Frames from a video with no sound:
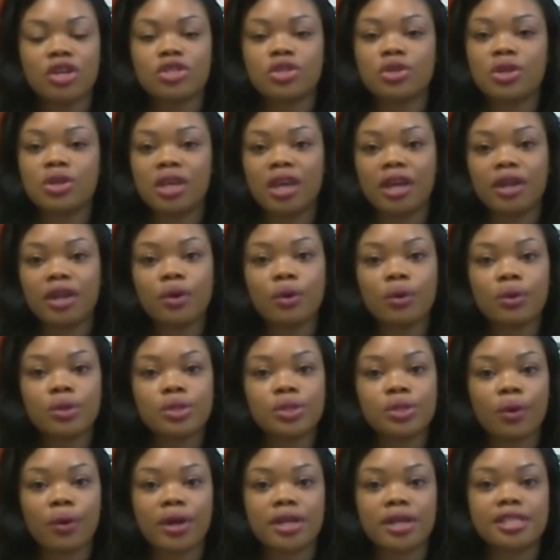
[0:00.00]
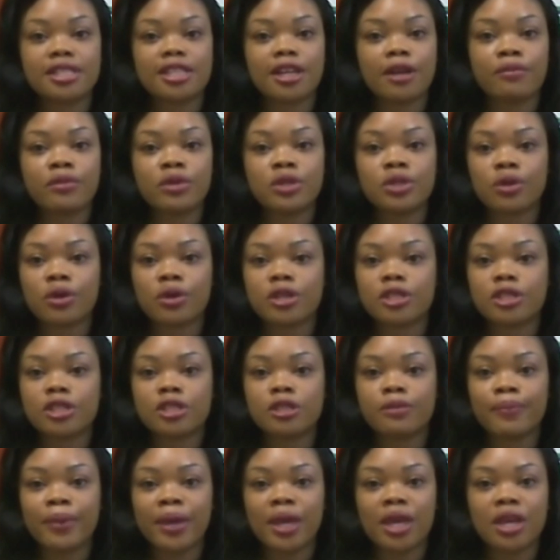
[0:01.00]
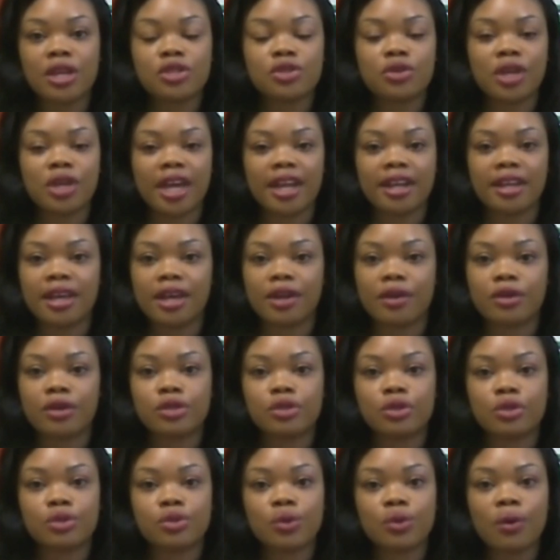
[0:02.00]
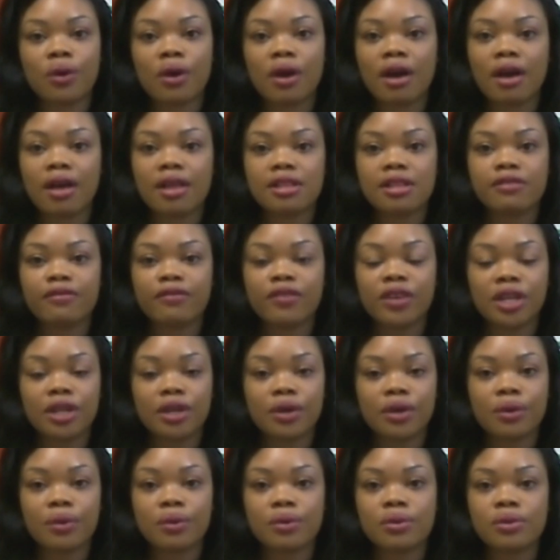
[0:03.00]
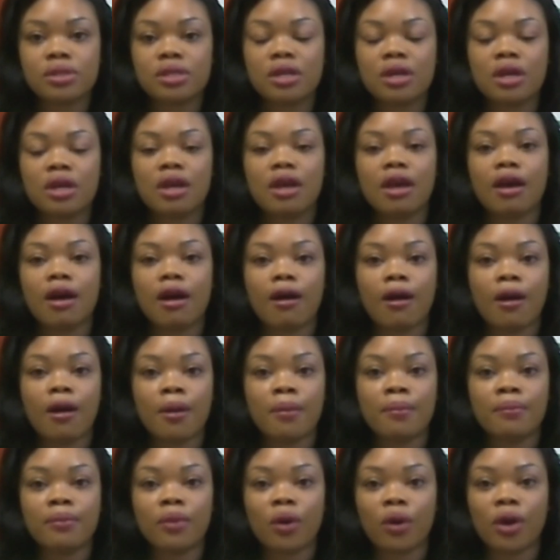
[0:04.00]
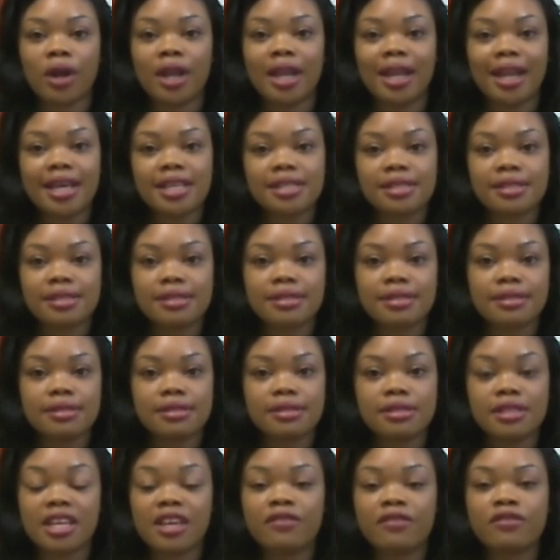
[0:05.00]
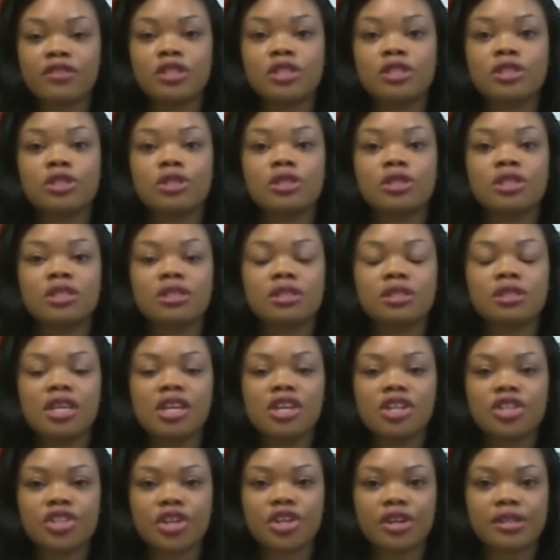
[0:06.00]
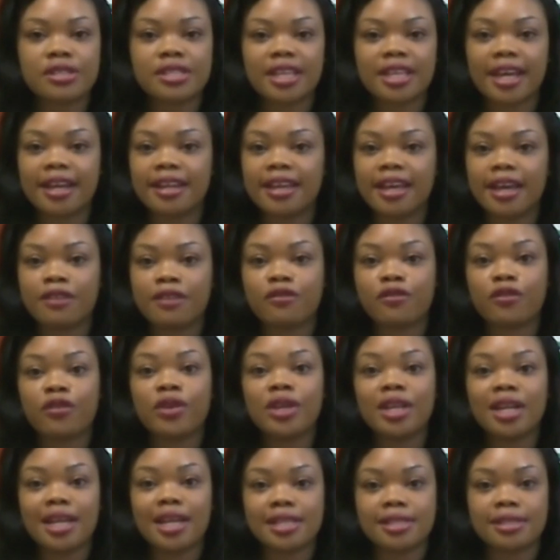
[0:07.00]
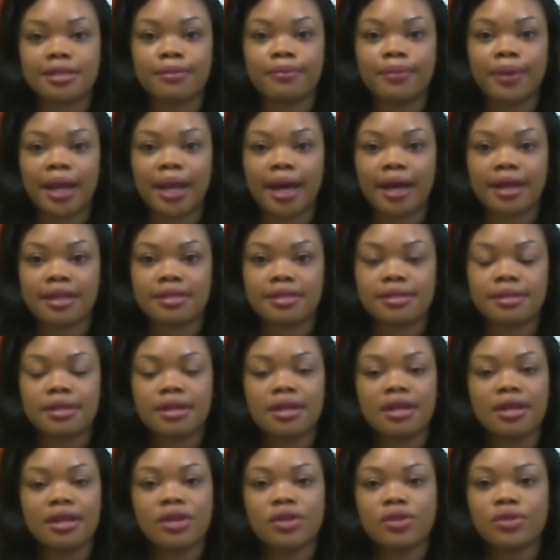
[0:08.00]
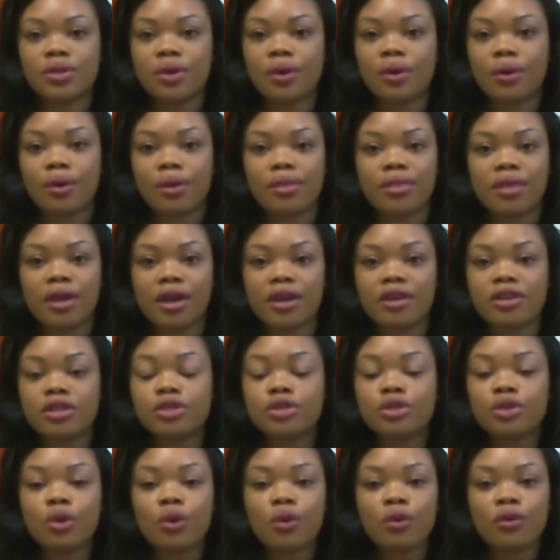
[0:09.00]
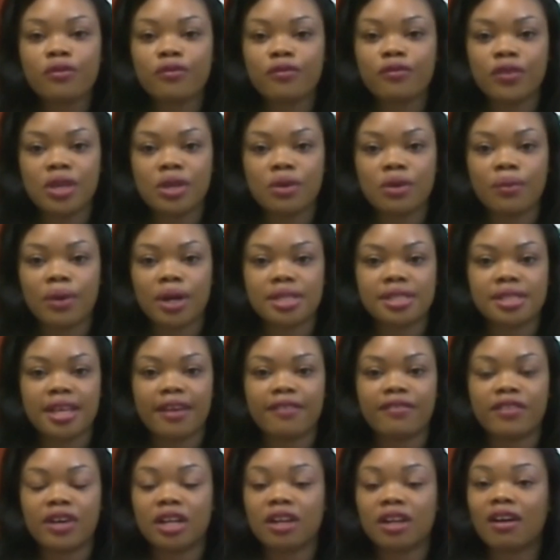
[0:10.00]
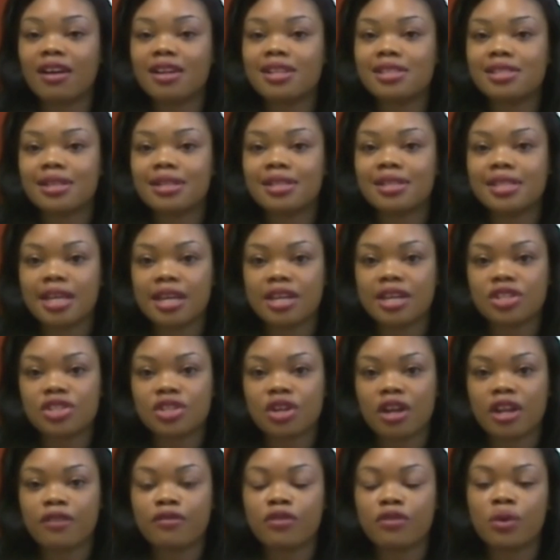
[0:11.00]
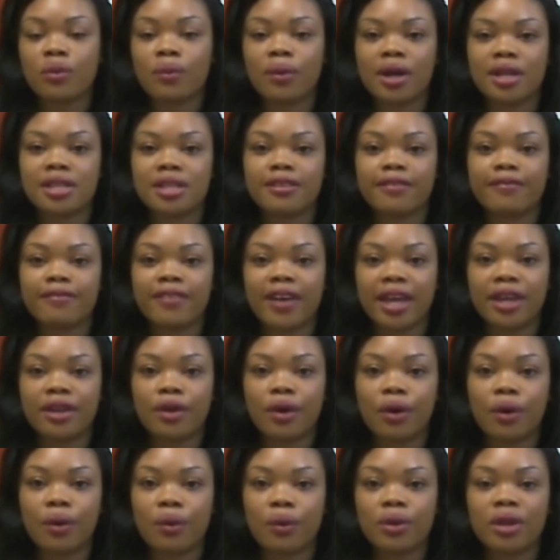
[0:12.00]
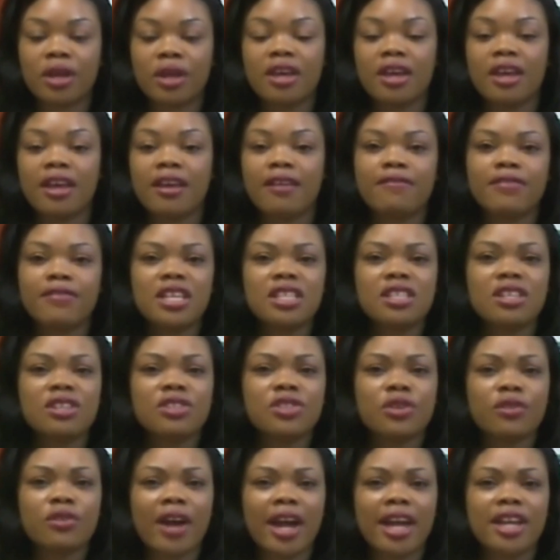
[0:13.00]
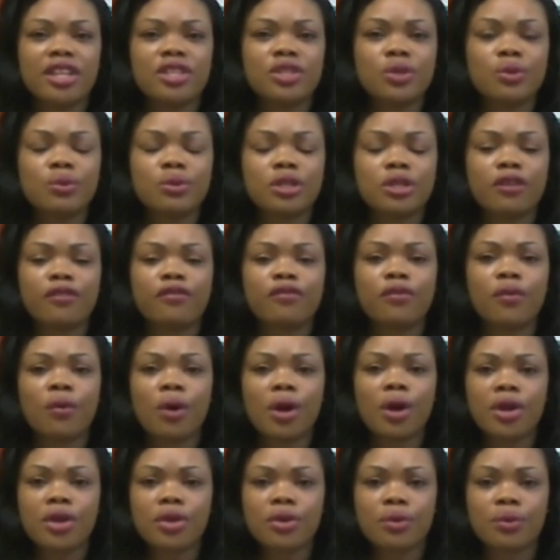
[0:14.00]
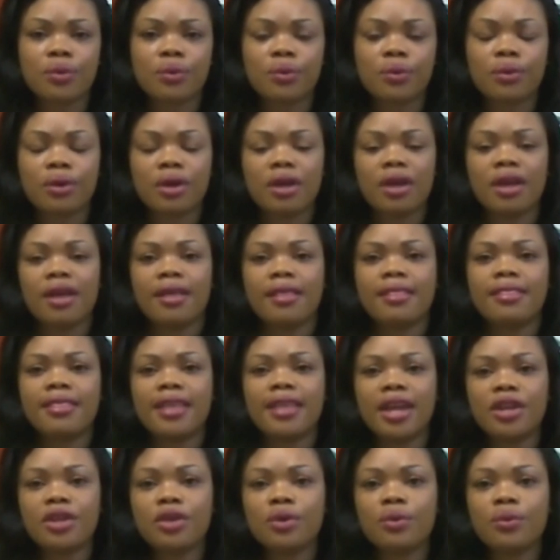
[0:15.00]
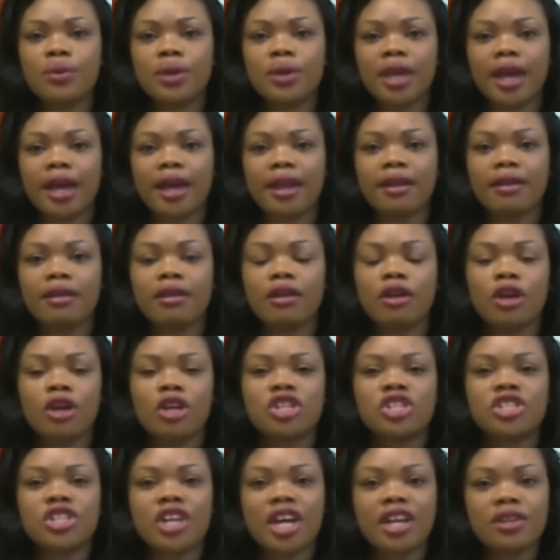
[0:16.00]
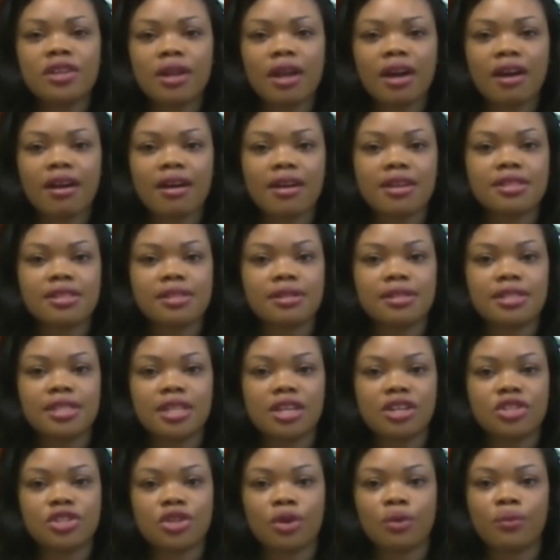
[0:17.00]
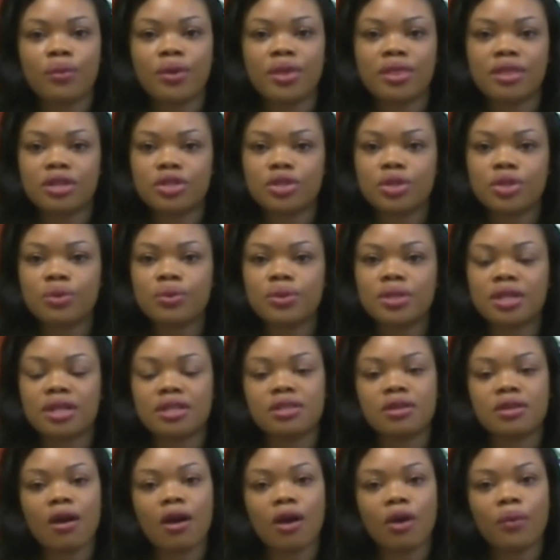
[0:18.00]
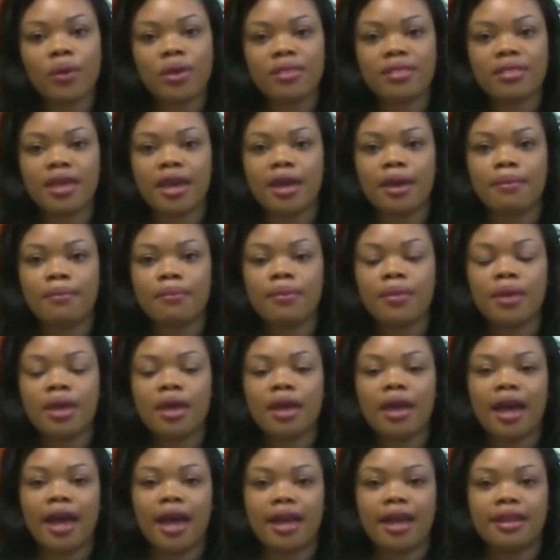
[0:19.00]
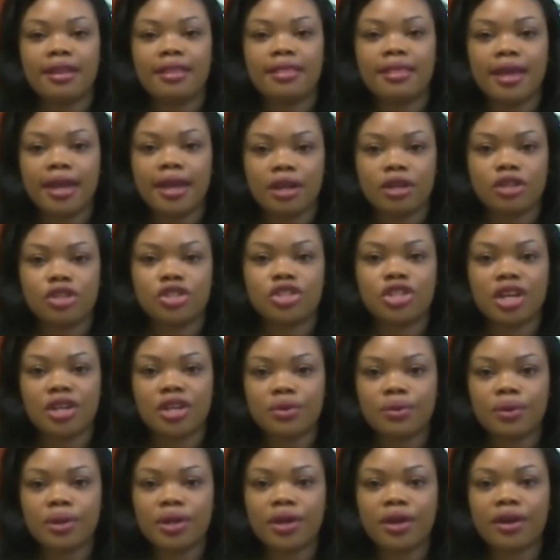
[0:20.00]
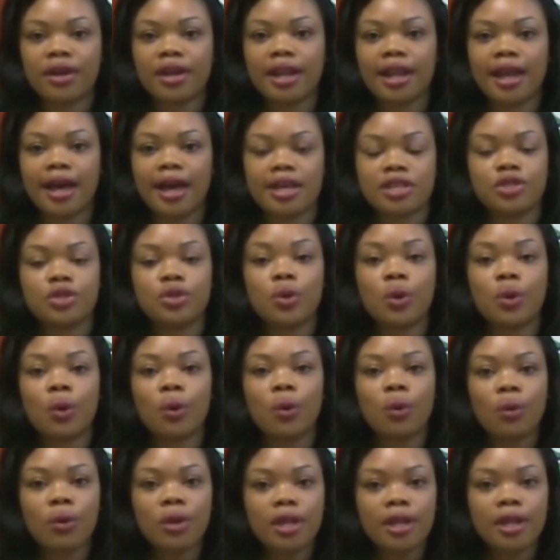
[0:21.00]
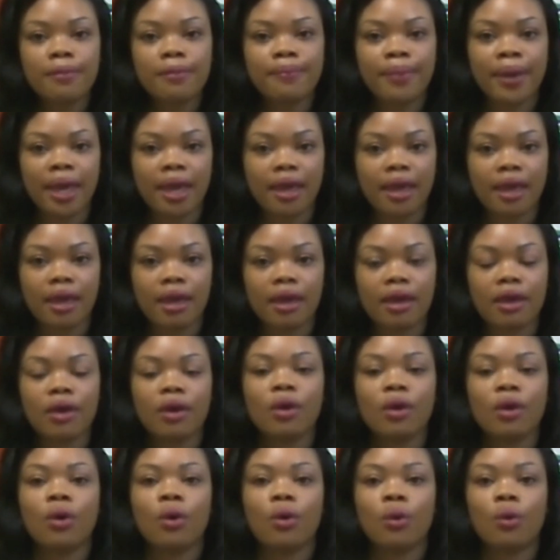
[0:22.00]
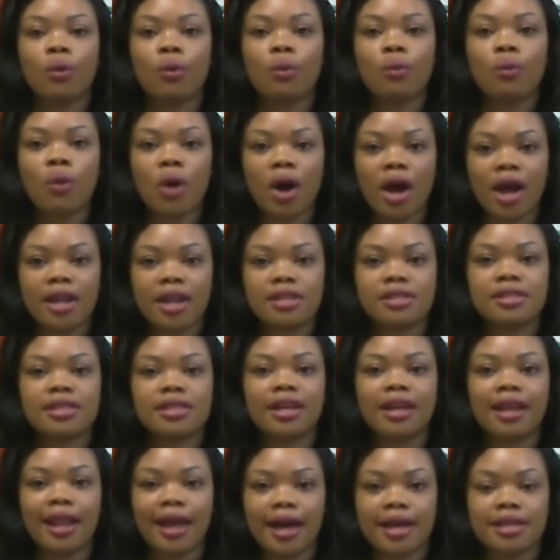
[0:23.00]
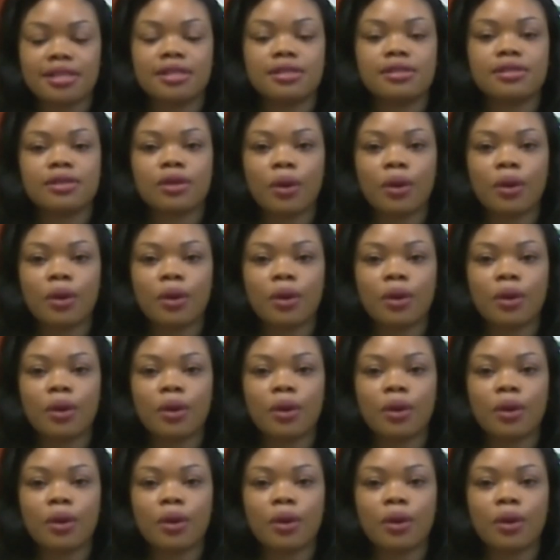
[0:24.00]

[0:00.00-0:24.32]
So you can go to our STEM resources page, you can get our tutorial videos, um, or lessons, even teachers can get free lesson plans. So there is no fee whatsoever. And consultation, if you want to find out if this is the right tutor for you, then you can schedule a consultation with the tutor, talk with them, and then schedule your class. You only pay once the class is